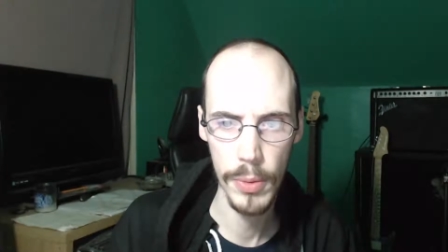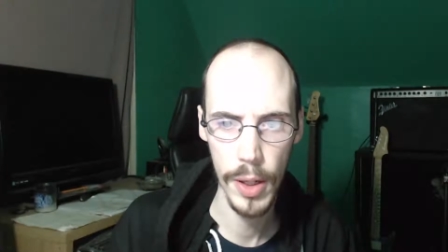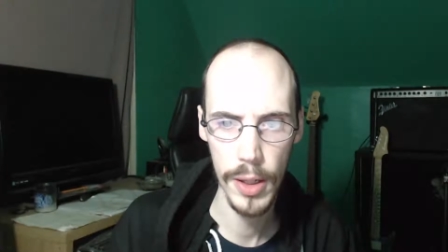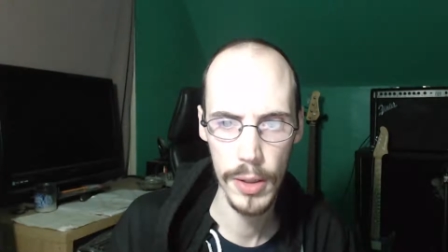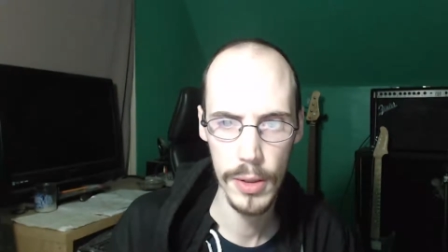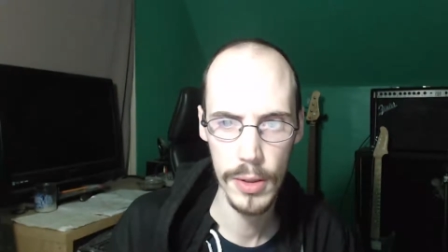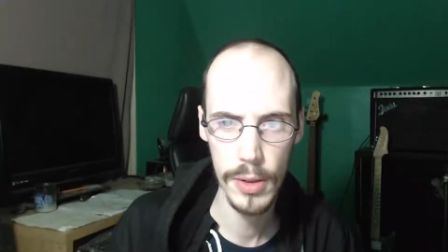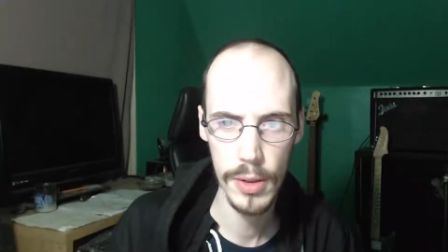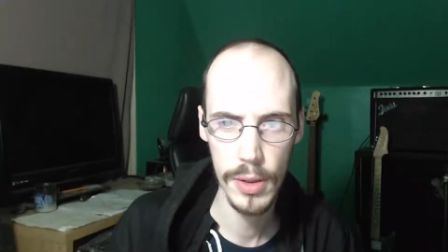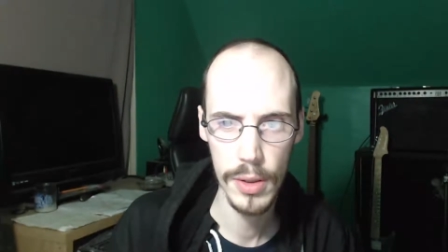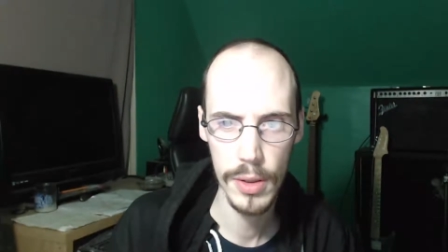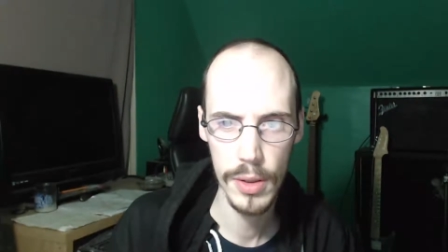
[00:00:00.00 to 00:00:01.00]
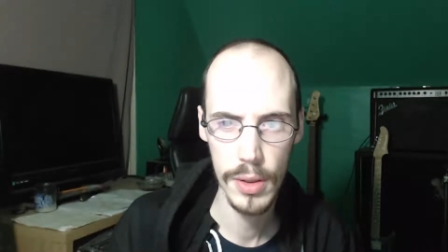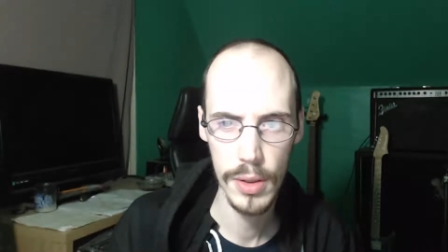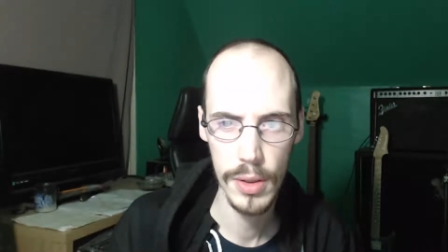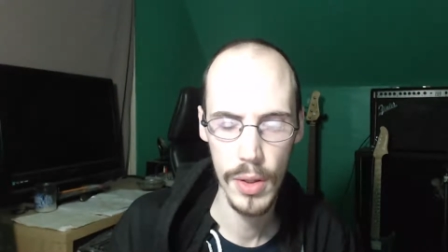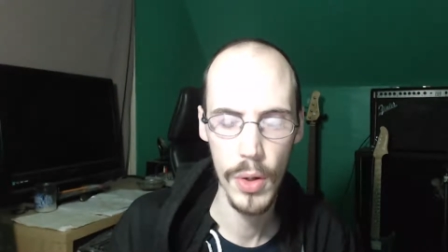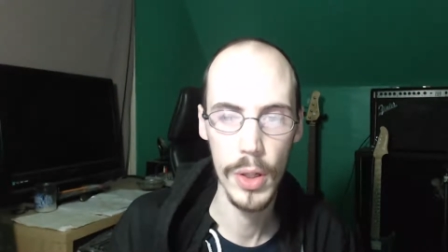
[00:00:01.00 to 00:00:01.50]
right?
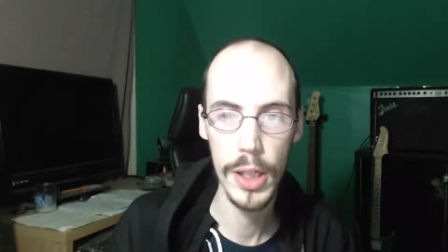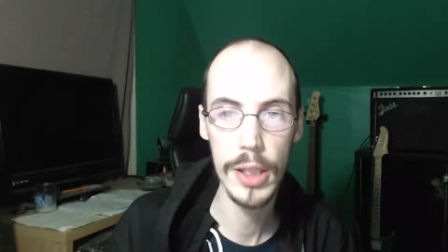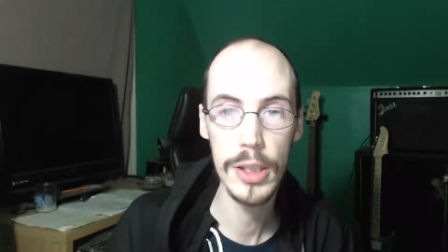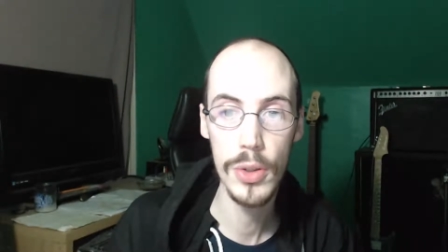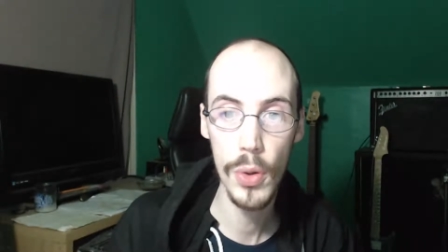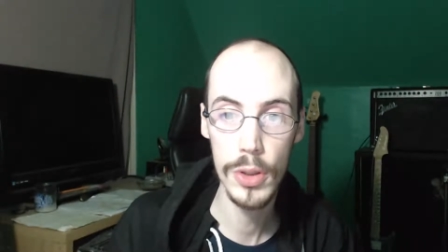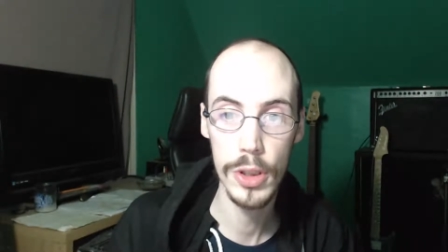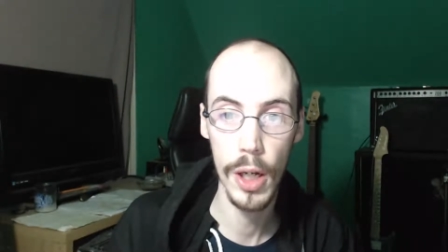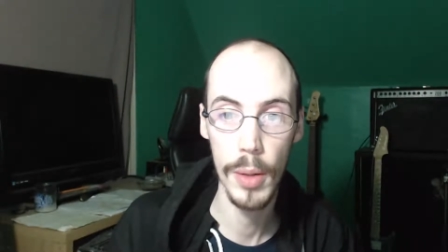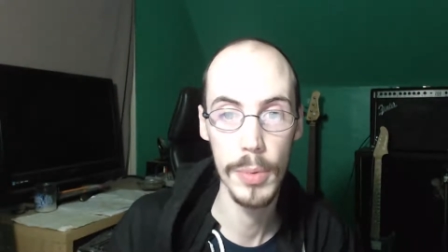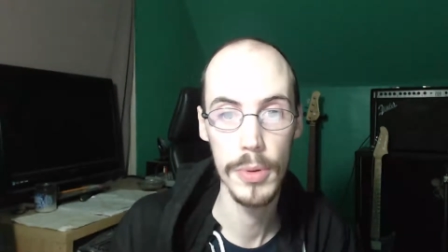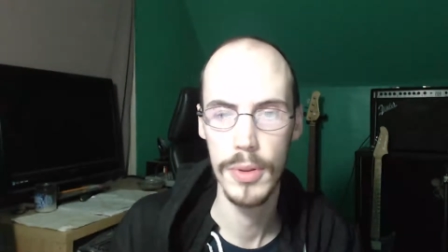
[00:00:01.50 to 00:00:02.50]
Or it is your job.